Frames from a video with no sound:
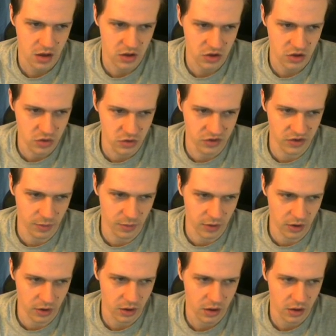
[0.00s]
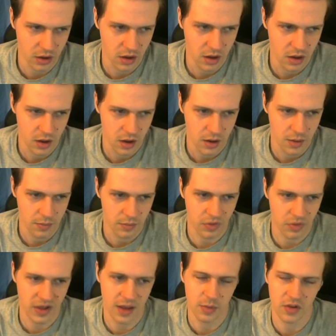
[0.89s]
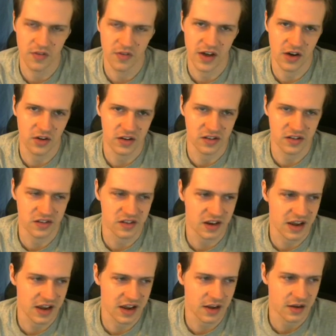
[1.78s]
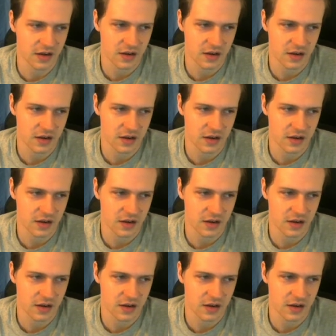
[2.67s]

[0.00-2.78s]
usable, playable veterans today.